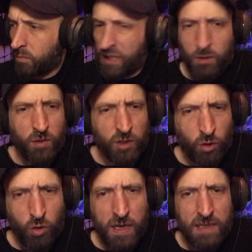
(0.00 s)
But it's
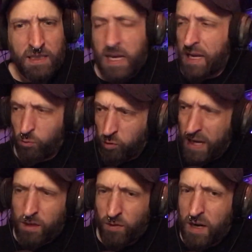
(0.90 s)
always crazy. And
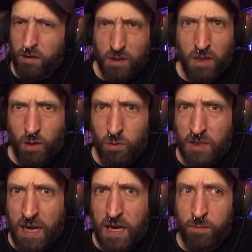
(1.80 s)
right around, you know,
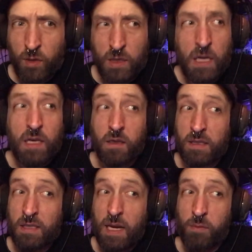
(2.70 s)

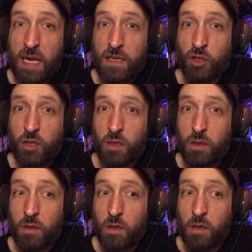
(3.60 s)
this time last
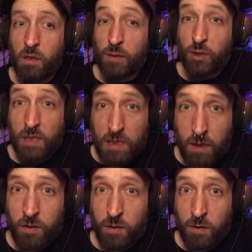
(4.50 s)
year, there was
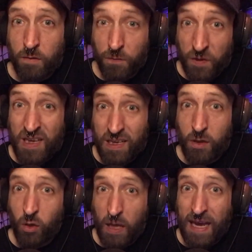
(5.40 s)
another
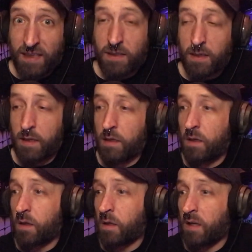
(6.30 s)
vehicle
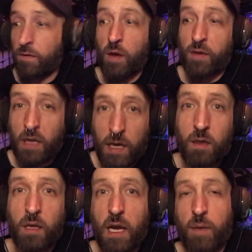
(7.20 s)
accident involving a
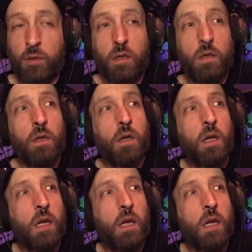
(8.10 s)
helicopter